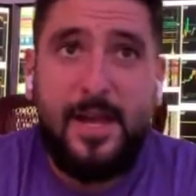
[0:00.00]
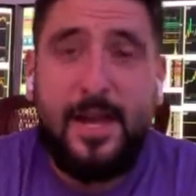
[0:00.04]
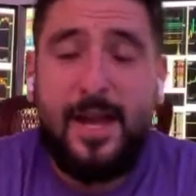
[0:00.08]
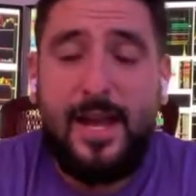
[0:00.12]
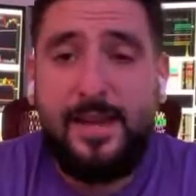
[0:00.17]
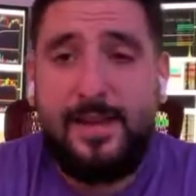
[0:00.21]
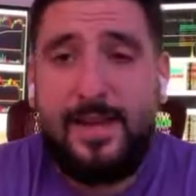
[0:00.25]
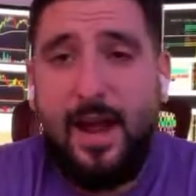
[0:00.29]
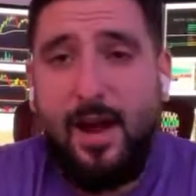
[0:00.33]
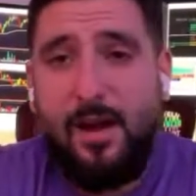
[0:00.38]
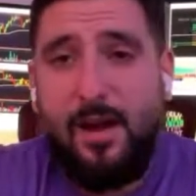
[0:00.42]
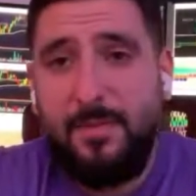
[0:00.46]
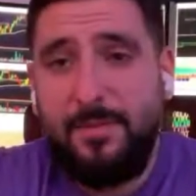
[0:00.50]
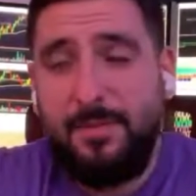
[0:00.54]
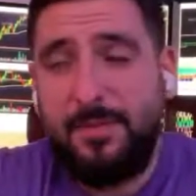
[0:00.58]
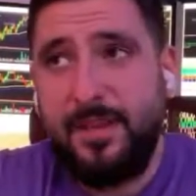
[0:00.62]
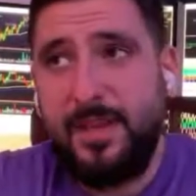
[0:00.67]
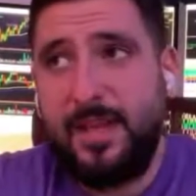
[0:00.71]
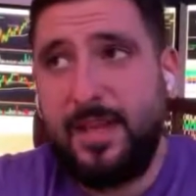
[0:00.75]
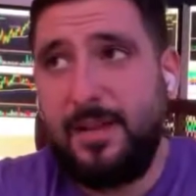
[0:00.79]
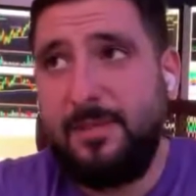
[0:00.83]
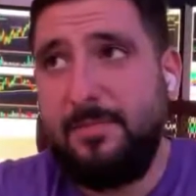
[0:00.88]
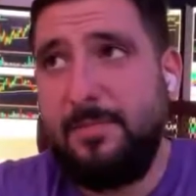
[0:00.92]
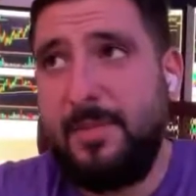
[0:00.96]
And now I'm
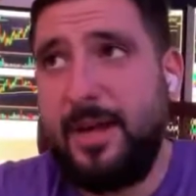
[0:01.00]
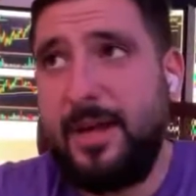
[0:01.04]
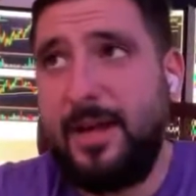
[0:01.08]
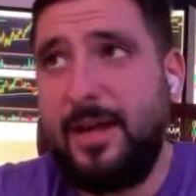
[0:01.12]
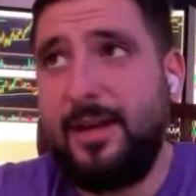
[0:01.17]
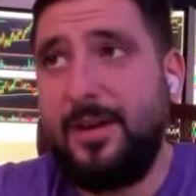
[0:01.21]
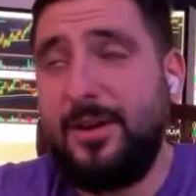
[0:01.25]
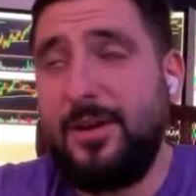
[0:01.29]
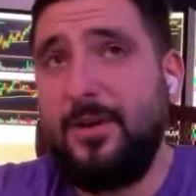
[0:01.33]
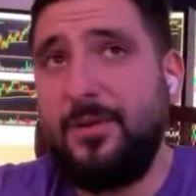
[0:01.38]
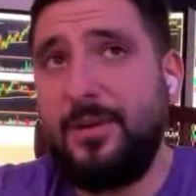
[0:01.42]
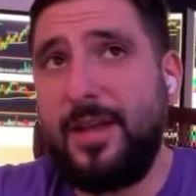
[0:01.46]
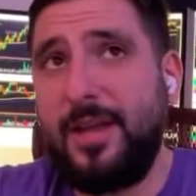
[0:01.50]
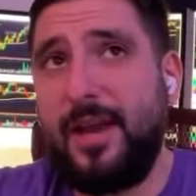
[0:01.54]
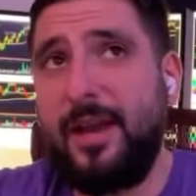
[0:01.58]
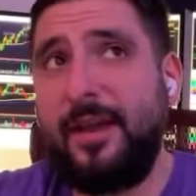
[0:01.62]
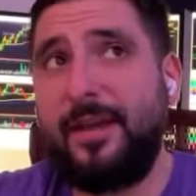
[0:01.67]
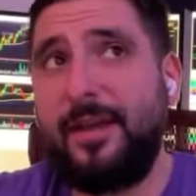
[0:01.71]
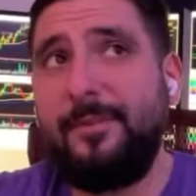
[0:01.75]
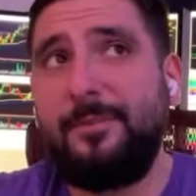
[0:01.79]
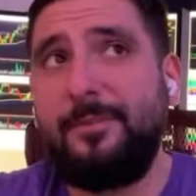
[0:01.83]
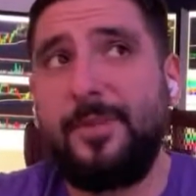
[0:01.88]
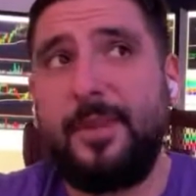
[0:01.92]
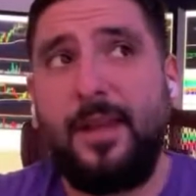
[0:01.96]
thinking in my head,
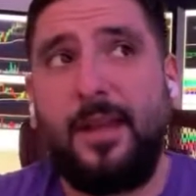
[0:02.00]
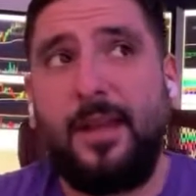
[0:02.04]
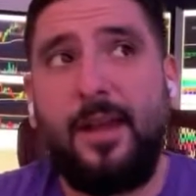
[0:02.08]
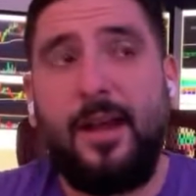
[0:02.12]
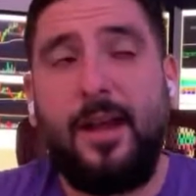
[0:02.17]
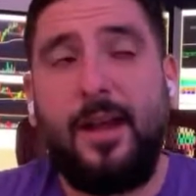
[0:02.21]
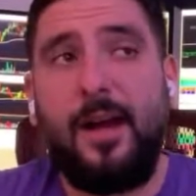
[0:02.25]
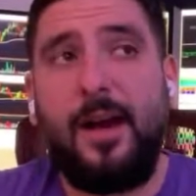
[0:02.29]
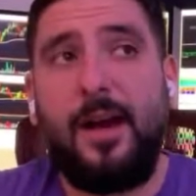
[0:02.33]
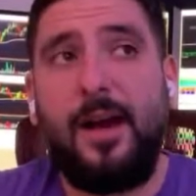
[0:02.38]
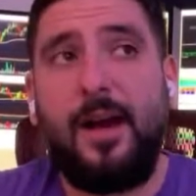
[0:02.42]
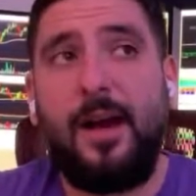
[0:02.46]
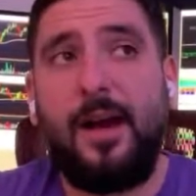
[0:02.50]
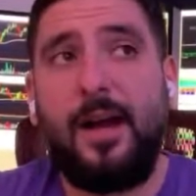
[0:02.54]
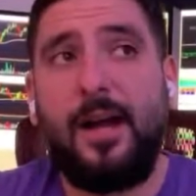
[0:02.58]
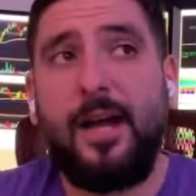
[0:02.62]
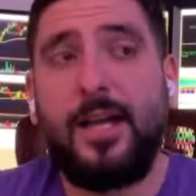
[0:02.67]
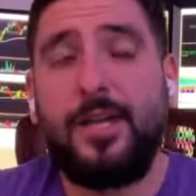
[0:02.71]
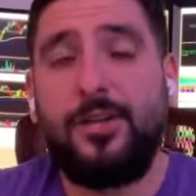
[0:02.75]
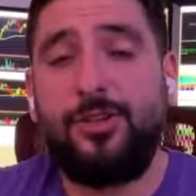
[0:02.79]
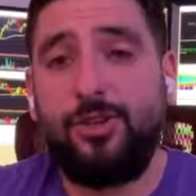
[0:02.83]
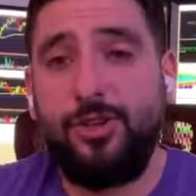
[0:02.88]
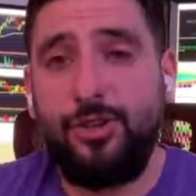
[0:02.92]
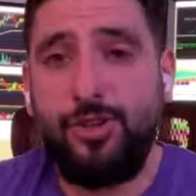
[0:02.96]
okay, uh,
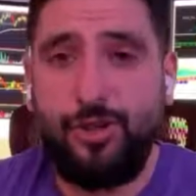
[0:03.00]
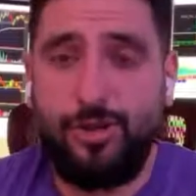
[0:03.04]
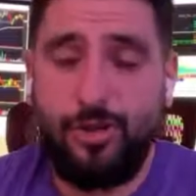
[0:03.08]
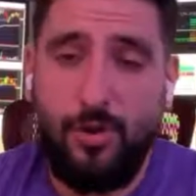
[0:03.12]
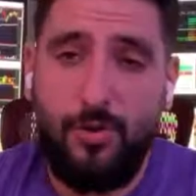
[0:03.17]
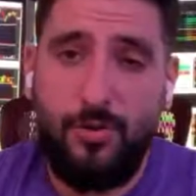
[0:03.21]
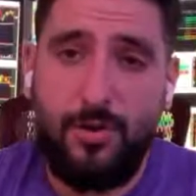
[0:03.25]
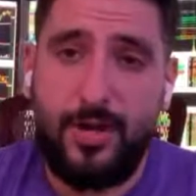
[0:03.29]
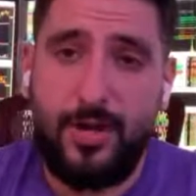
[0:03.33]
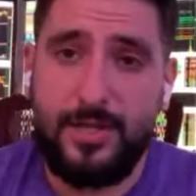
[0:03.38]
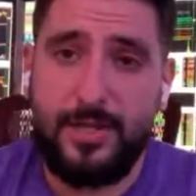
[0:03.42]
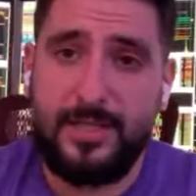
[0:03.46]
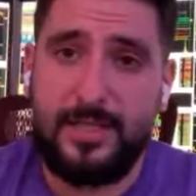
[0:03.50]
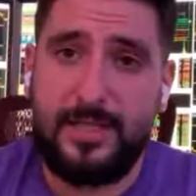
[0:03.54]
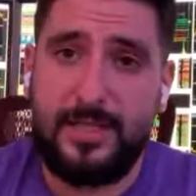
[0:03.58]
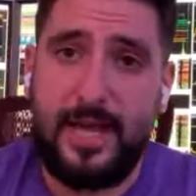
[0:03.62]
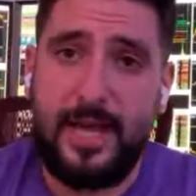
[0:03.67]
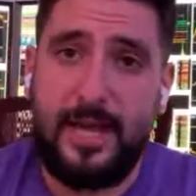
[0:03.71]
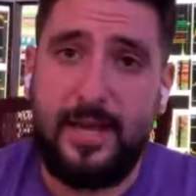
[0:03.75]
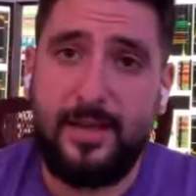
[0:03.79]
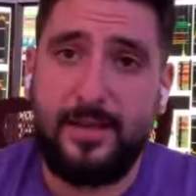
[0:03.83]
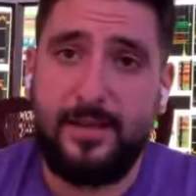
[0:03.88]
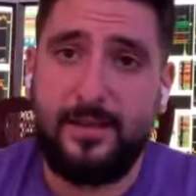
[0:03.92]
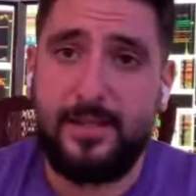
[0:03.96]
it just showed us
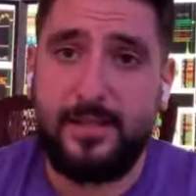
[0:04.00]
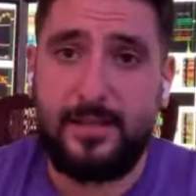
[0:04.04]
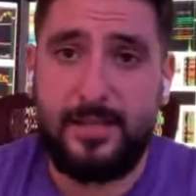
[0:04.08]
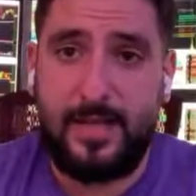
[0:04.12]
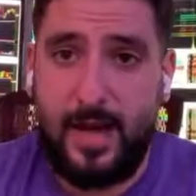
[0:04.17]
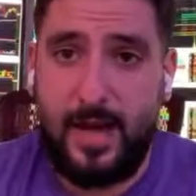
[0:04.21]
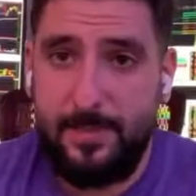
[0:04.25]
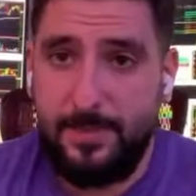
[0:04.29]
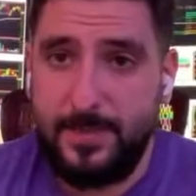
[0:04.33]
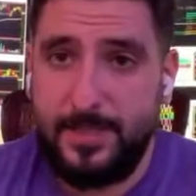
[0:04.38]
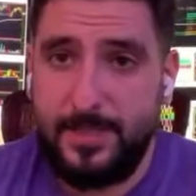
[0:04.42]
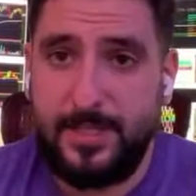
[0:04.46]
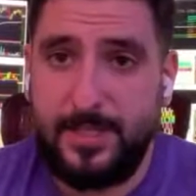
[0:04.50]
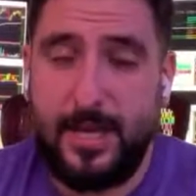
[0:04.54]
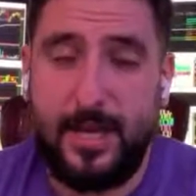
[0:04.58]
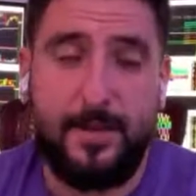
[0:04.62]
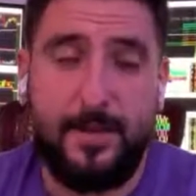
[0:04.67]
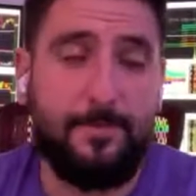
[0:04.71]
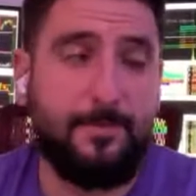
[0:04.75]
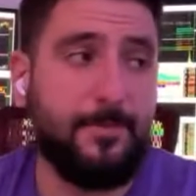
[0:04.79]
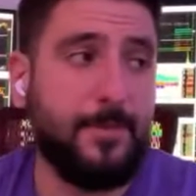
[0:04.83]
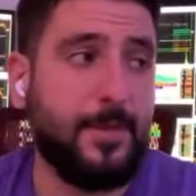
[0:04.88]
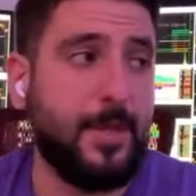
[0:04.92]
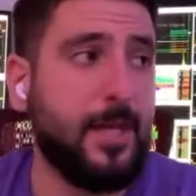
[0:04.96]
that the top is
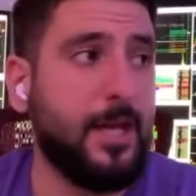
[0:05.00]
set.